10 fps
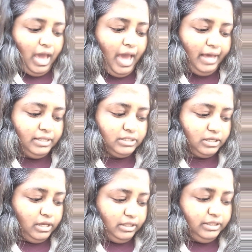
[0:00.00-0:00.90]
and
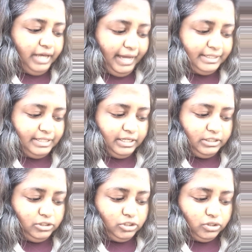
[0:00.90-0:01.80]
that
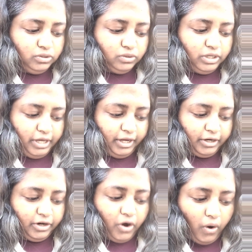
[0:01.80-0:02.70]
they too
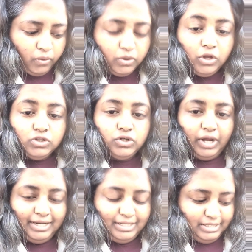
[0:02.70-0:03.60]
can grow to
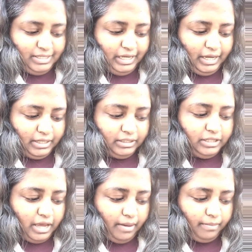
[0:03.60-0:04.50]
understand
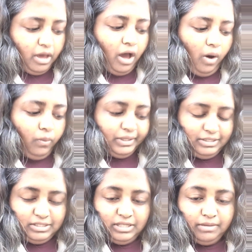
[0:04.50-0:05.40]
them
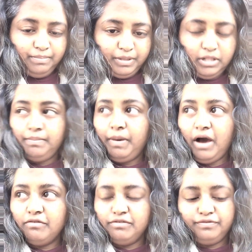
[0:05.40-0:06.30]
with simple,
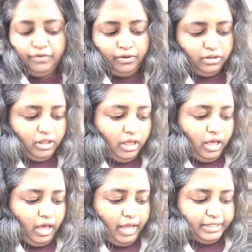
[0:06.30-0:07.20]
powerful
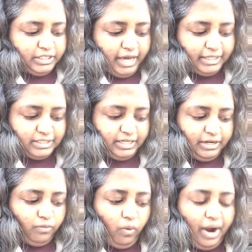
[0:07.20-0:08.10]
text
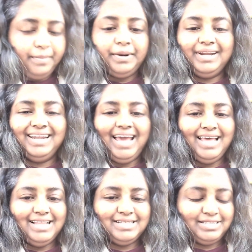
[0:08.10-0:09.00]
and vibrant
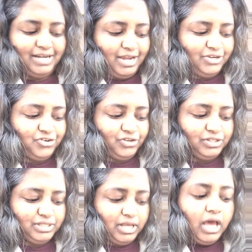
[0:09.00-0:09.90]

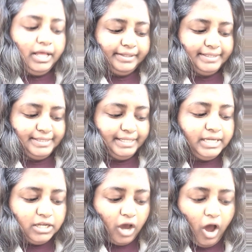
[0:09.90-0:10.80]
illustrations. The
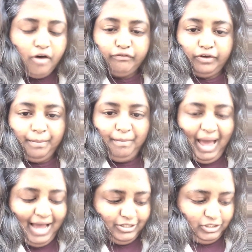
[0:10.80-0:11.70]
seed of
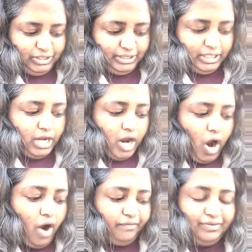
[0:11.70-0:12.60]
compassion
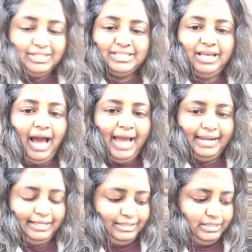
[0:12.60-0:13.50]
offers
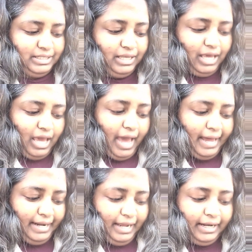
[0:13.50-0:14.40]
guidance
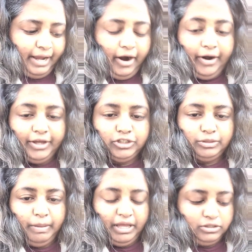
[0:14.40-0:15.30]
and
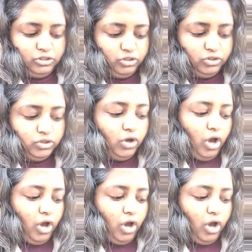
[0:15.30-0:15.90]
encouragement to